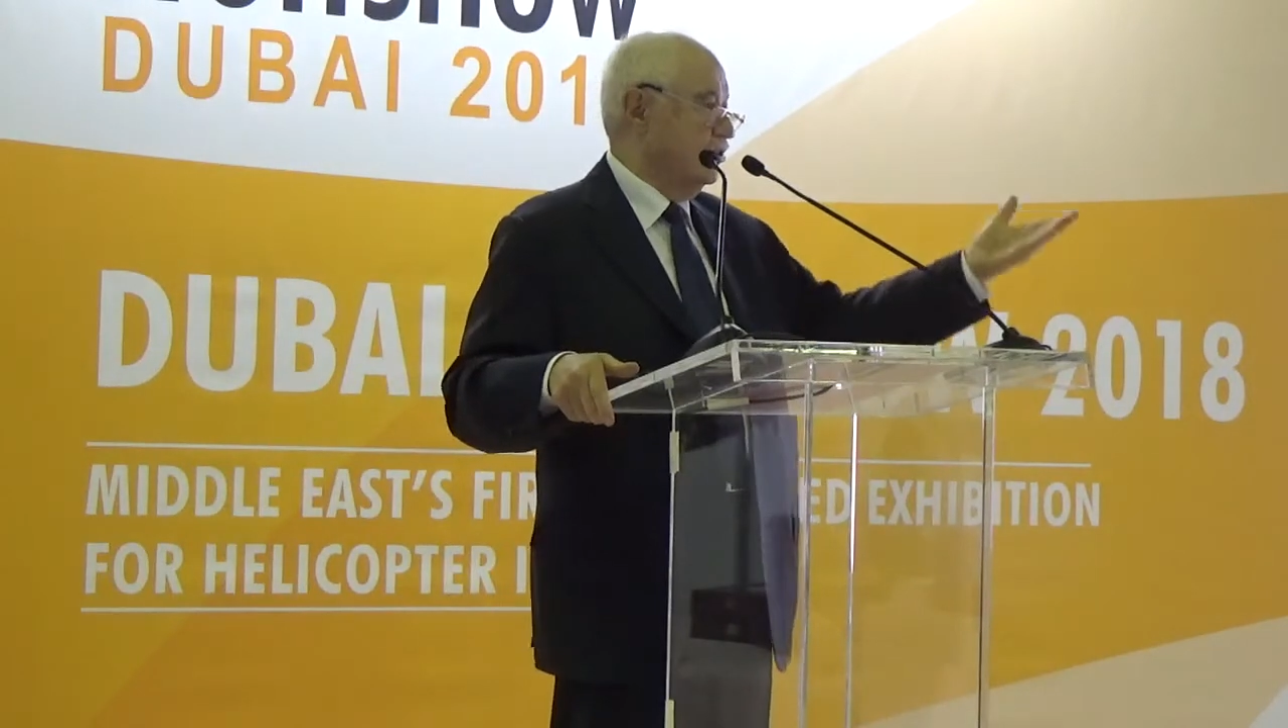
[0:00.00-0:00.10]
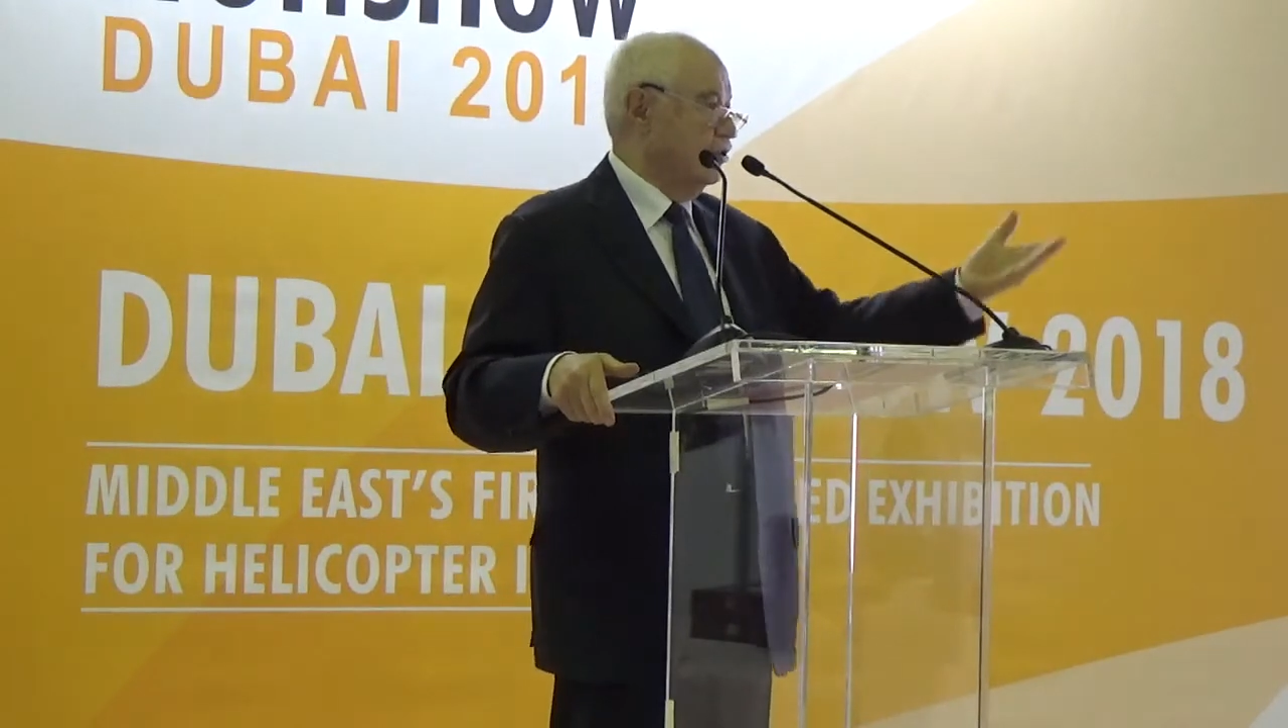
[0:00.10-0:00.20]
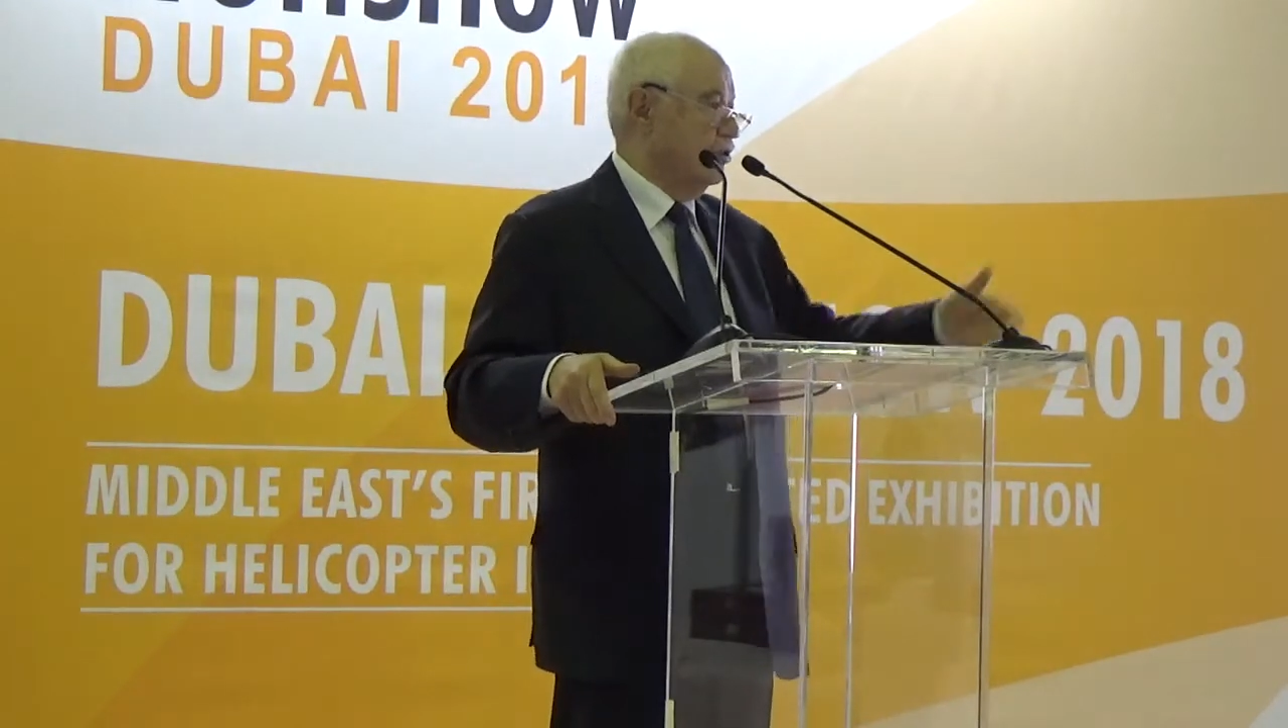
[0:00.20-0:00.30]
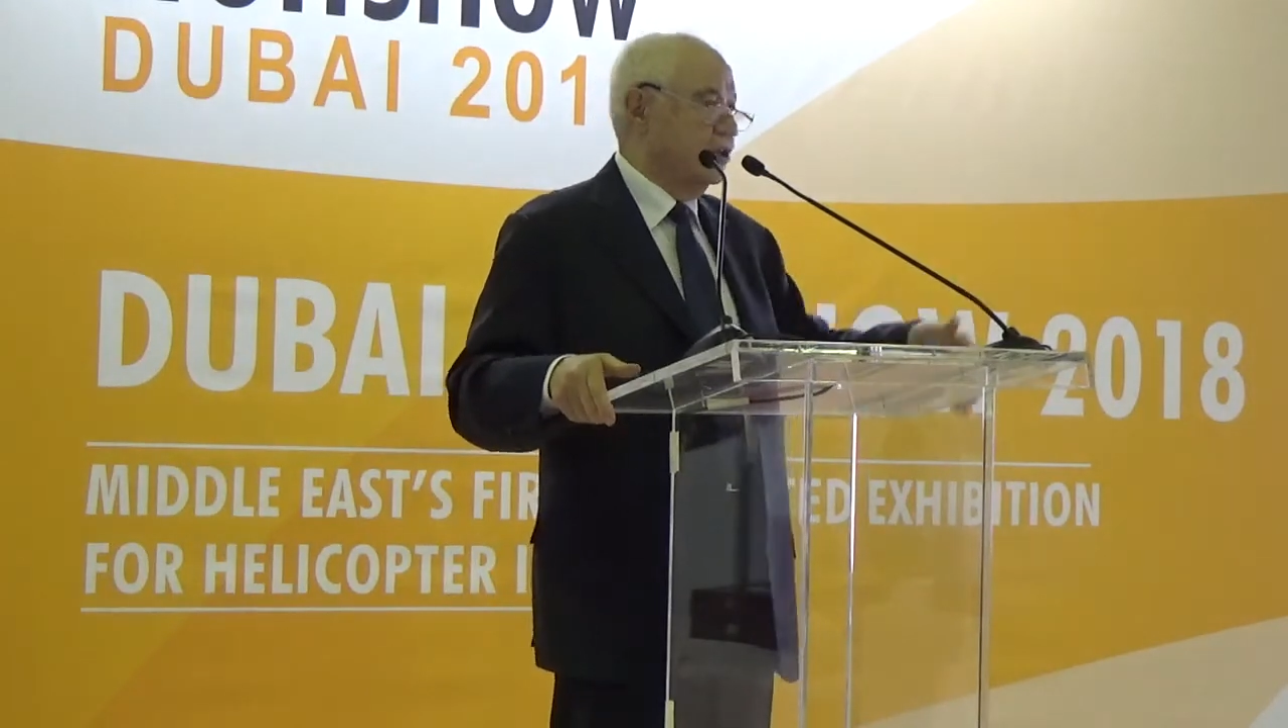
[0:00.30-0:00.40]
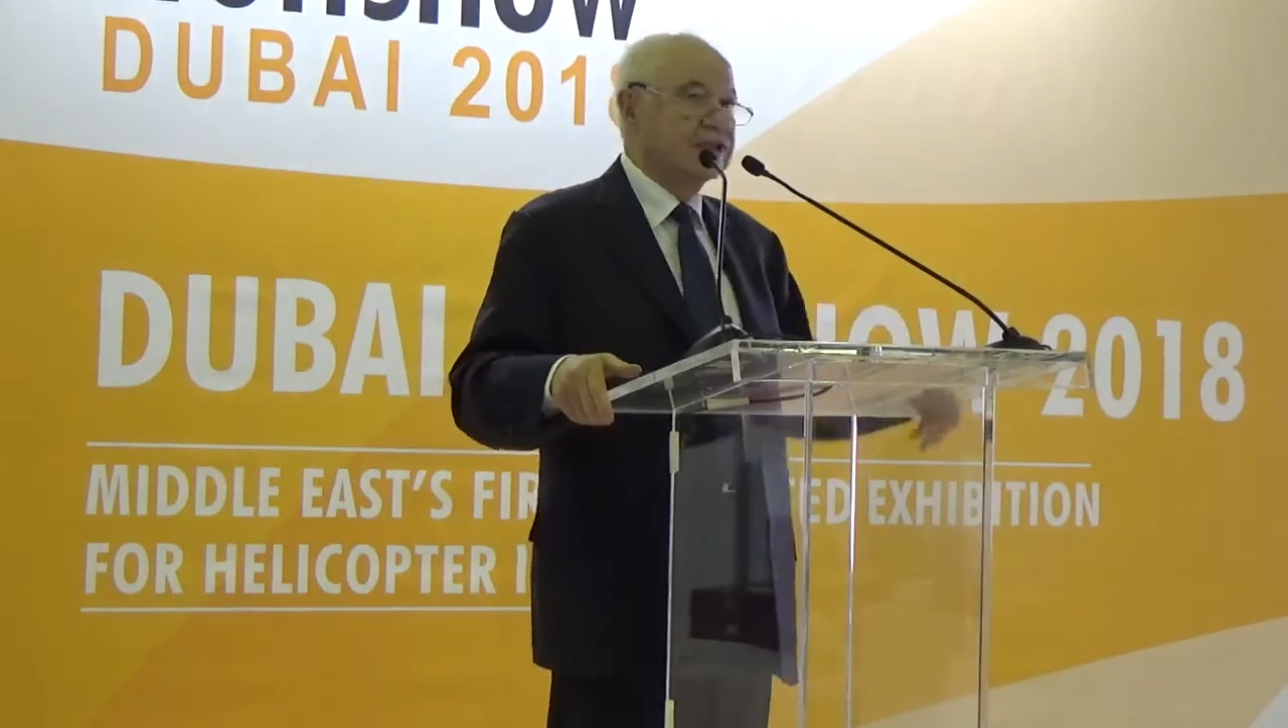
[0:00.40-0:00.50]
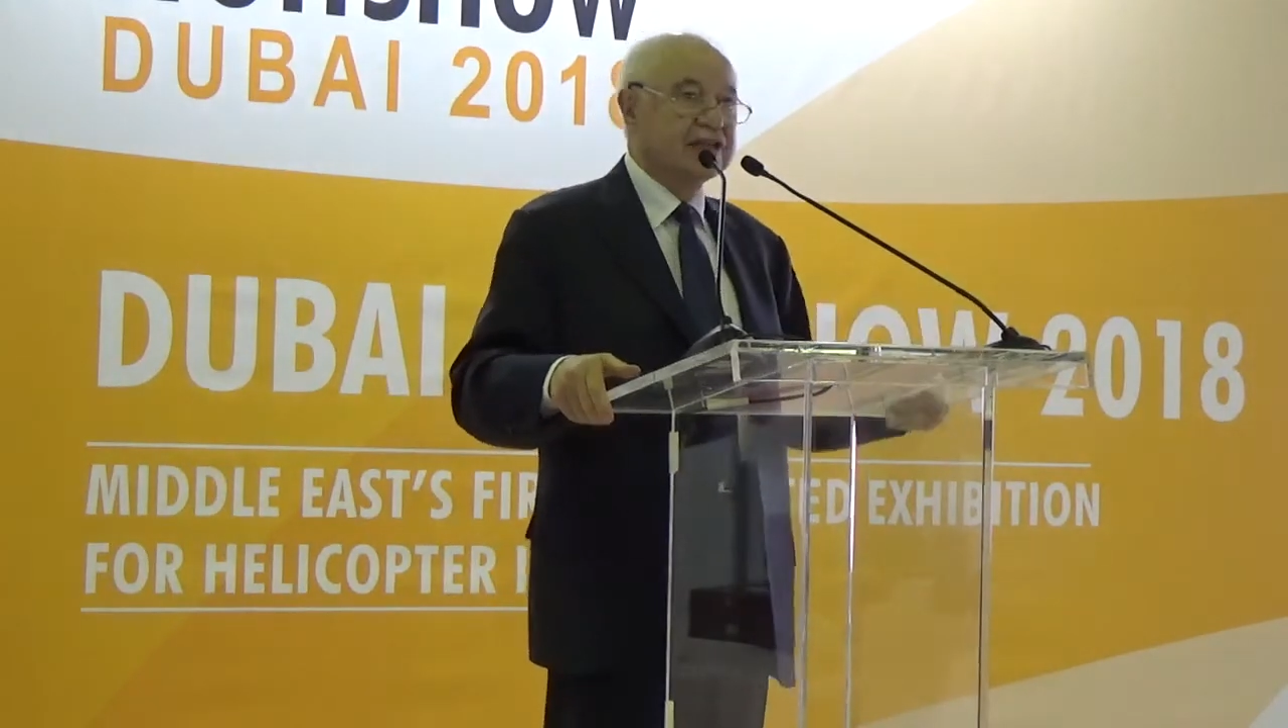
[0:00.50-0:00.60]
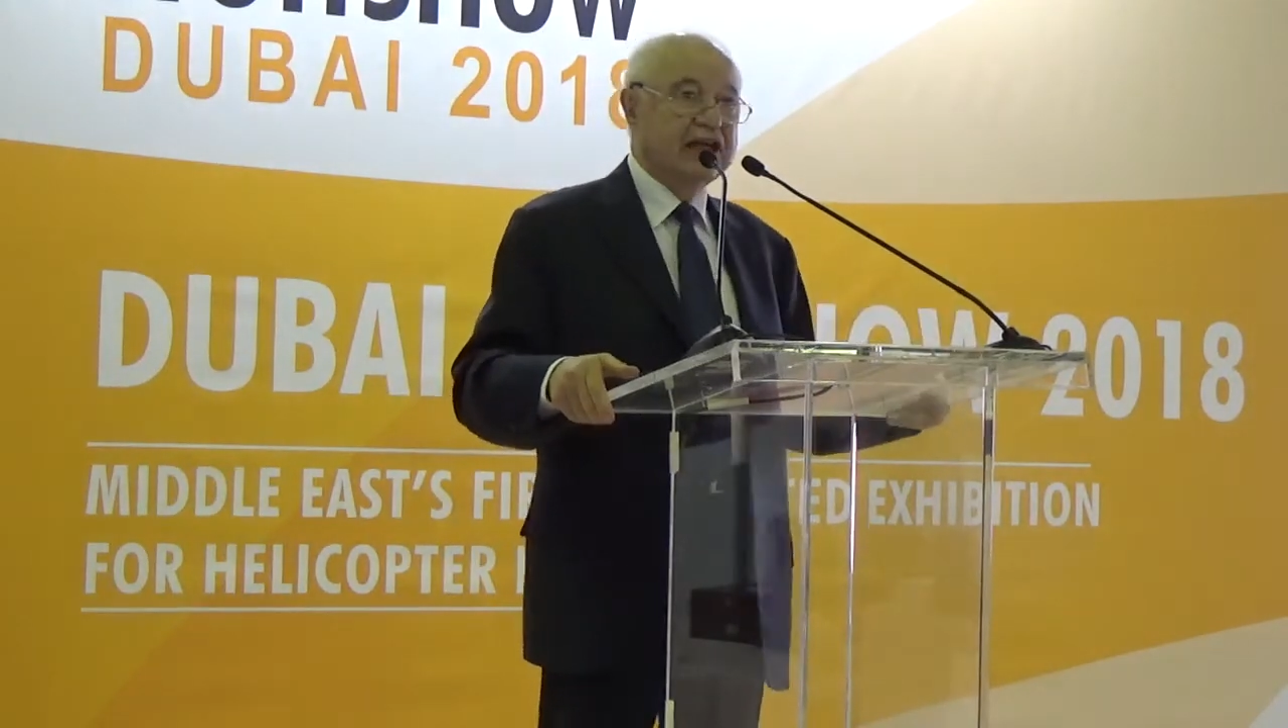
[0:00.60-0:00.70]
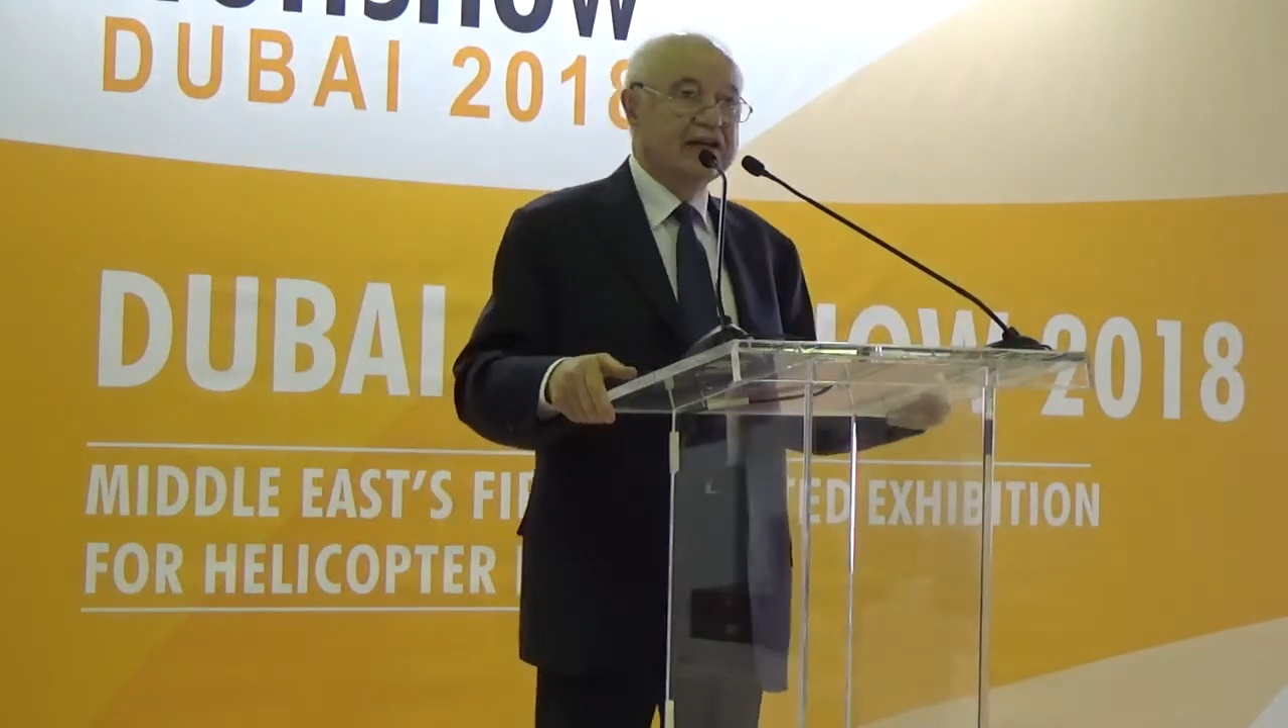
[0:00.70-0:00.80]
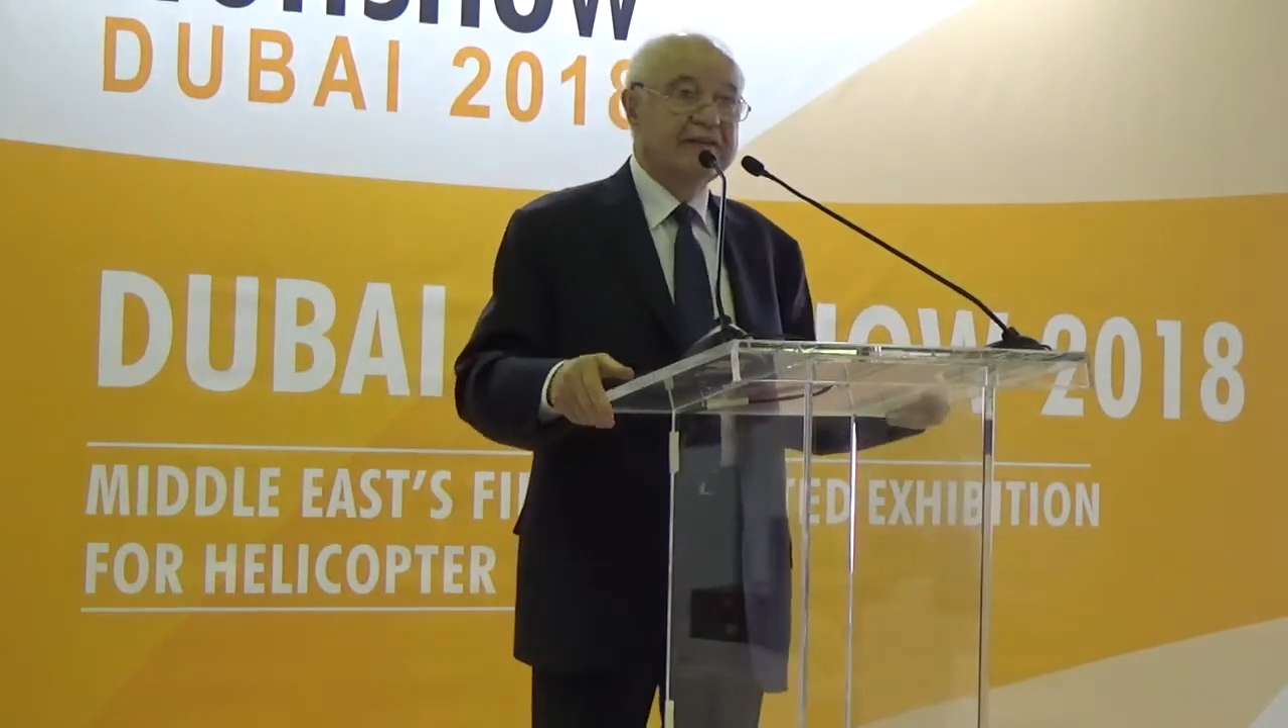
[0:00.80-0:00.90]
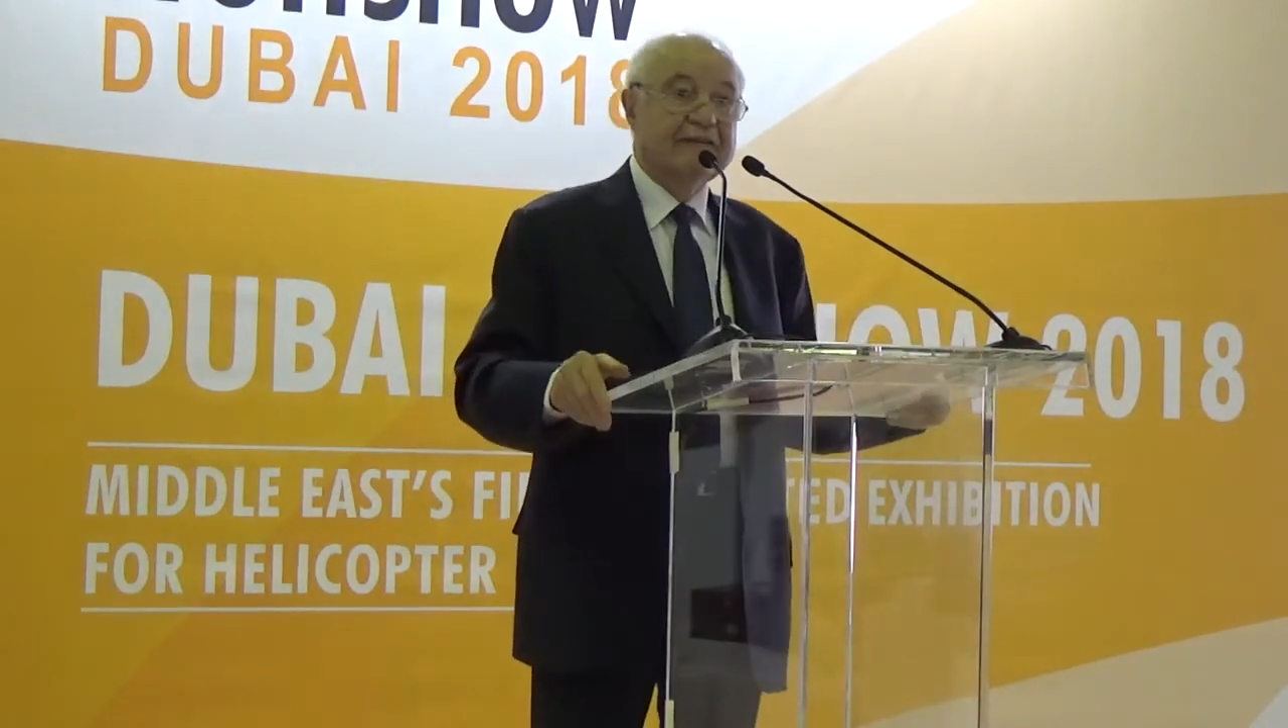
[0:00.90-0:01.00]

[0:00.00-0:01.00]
or in the